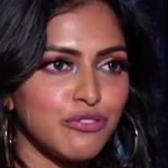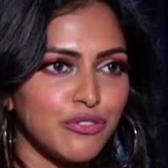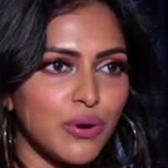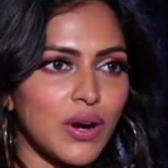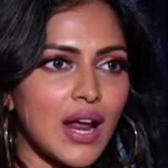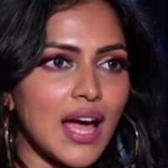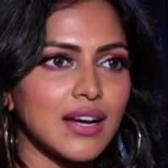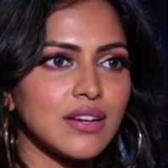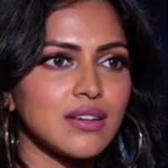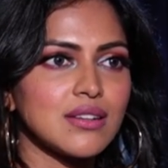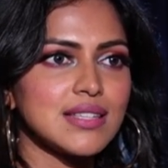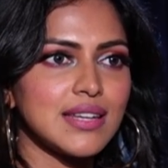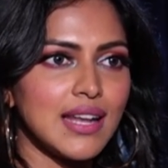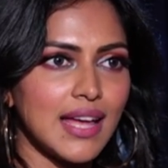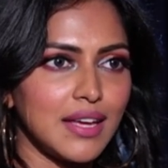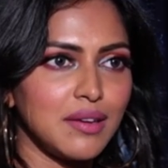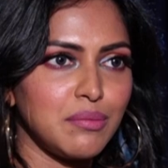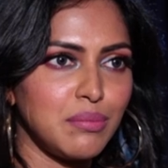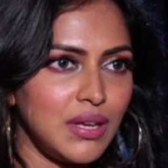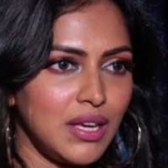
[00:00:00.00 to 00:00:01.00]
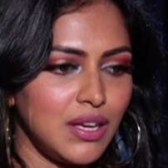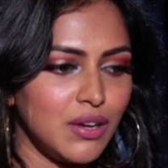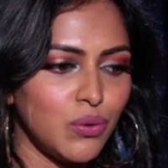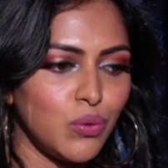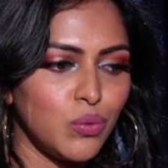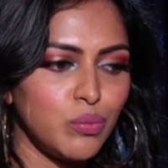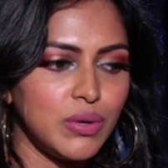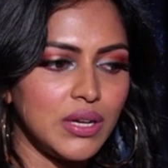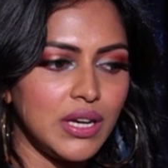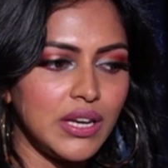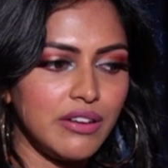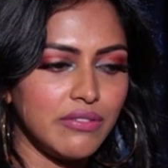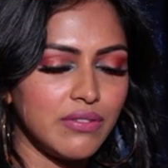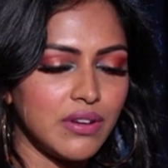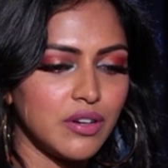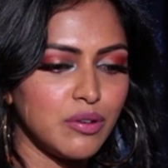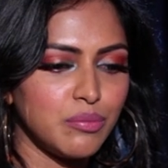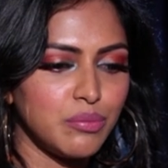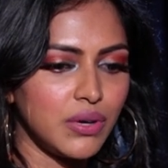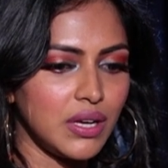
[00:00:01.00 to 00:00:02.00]
for actors like me who believe
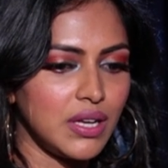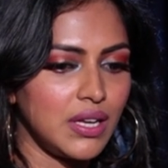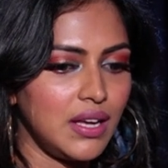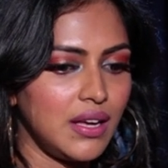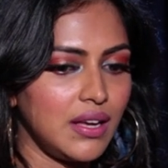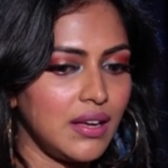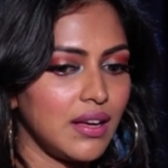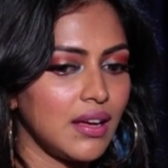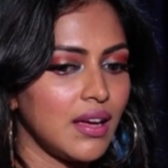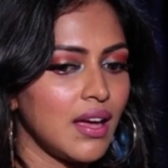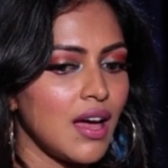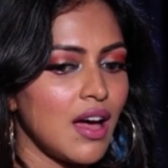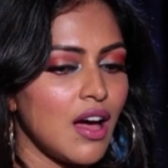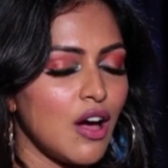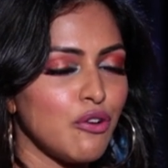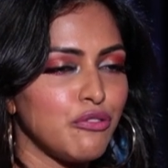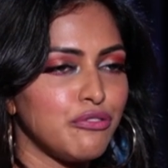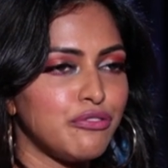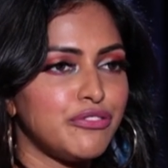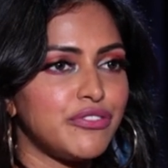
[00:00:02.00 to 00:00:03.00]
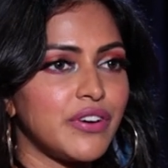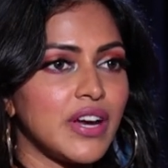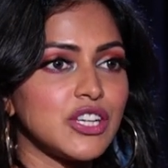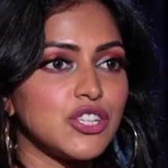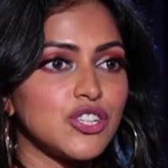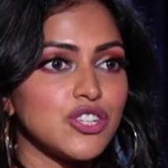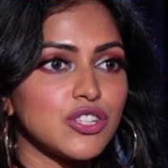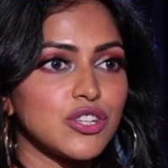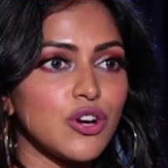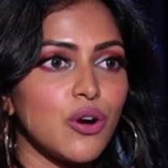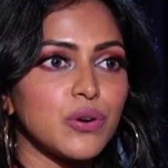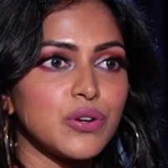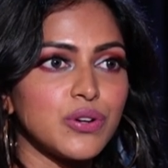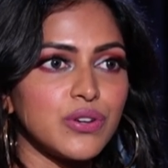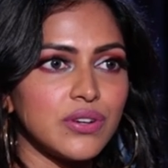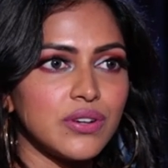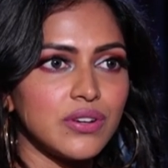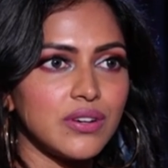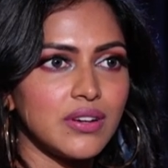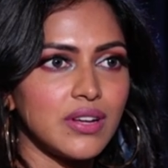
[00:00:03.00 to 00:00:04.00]
in bringing fresh
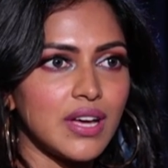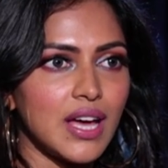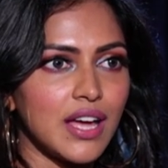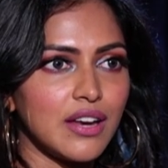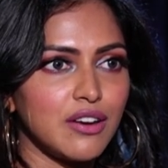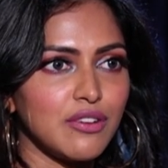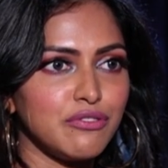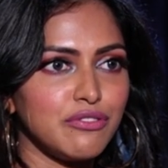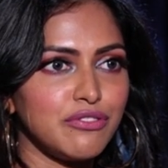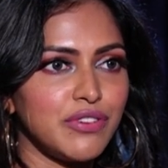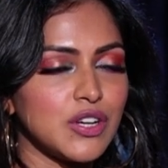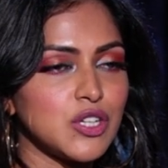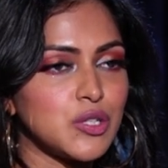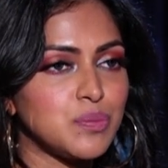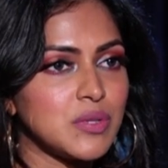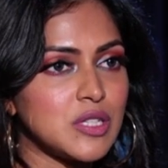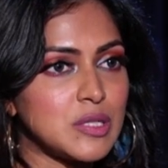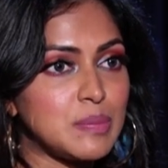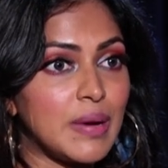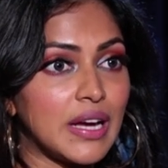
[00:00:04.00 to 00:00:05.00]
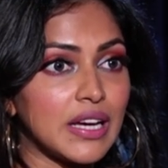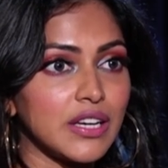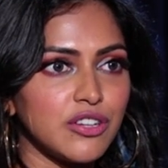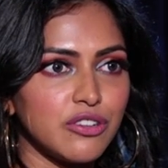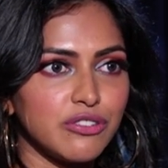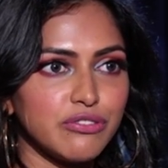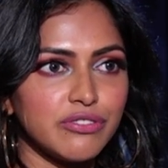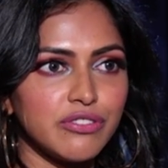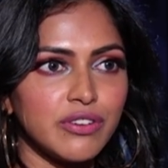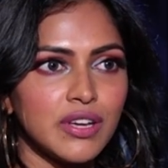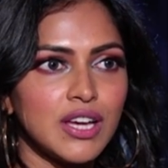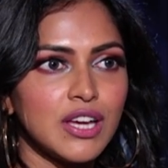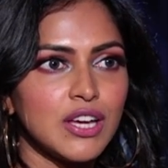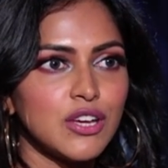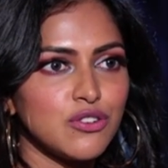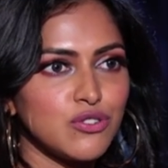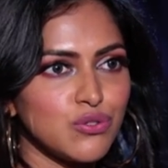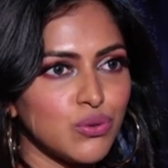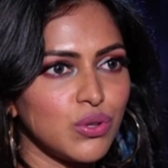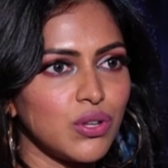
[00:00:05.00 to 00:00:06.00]
content and fresh perspective
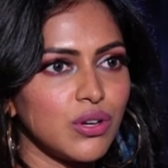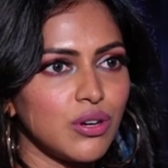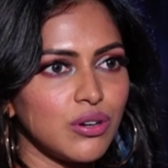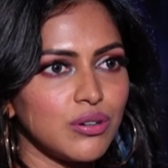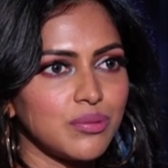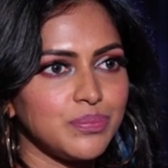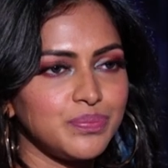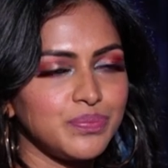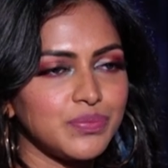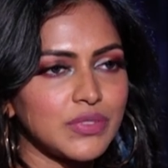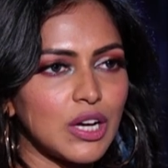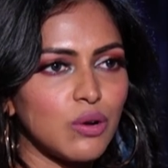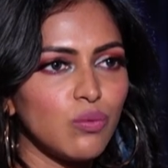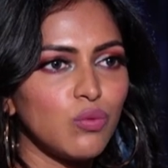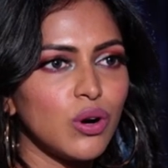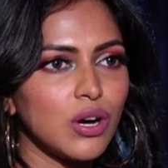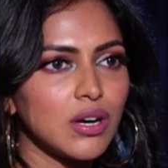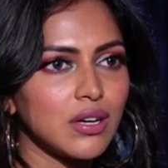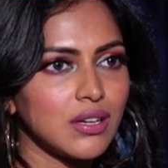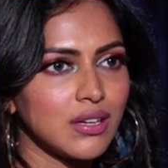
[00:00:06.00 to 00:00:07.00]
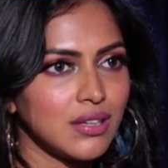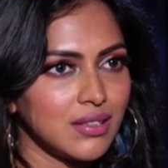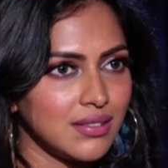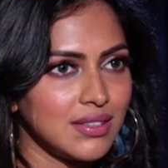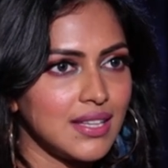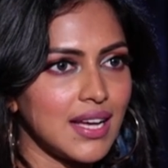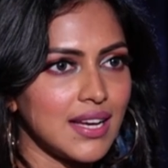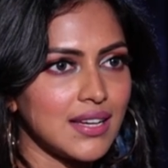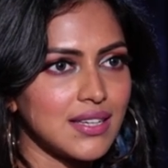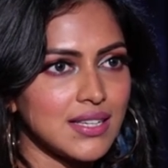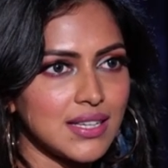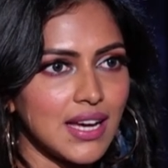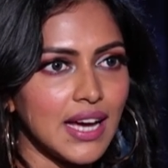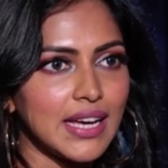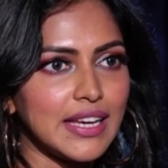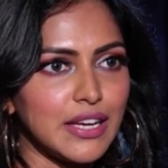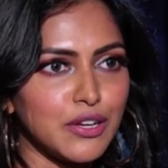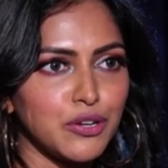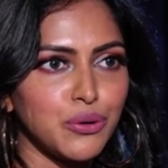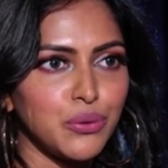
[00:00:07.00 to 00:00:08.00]
to the work that
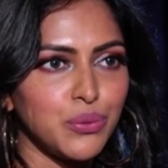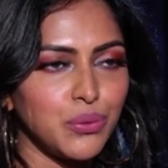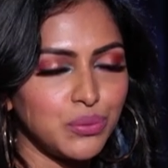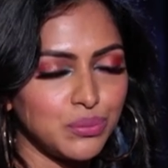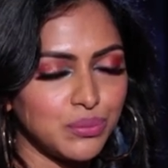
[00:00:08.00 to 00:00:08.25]
I can do.